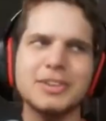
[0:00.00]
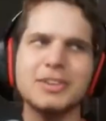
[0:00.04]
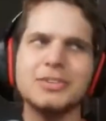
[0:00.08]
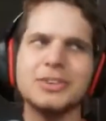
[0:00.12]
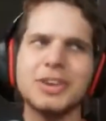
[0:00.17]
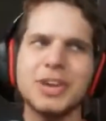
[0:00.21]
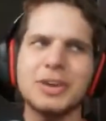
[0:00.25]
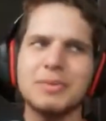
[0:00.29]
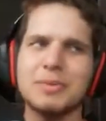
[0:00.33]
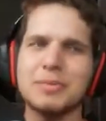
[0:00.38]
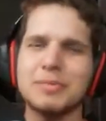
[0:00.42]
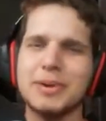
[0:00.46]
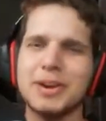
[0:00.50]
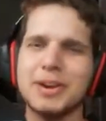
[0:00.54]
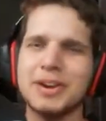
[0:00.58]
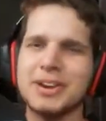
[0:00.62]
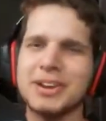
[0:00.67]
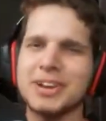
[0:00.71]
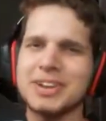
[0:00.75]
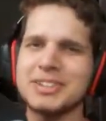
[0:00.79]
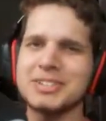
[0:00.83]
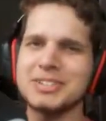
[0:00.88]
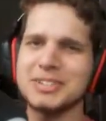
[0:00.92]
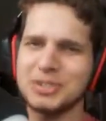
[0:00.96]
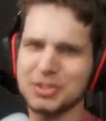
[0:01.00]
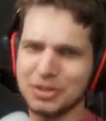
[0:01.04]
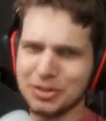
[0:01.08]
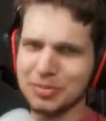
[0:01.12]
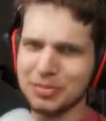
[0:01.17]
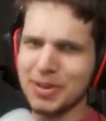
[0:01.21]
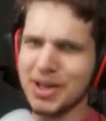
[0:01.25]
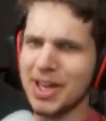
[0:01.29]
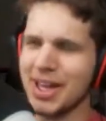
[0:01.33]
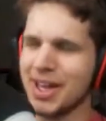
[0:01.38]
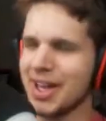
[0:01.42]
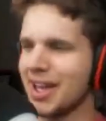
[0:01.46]
No, Gaming Paradise,
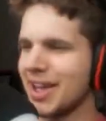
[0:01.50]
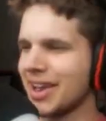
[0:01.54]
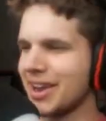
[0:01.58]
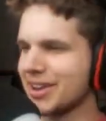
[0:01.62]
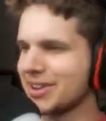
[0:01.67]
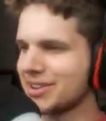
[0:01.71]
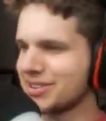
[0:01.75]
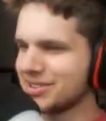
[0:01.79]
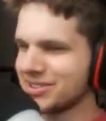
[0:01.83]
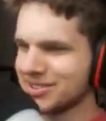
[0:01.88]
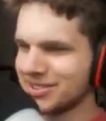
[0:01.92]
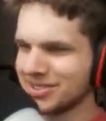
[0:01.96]
you're bad.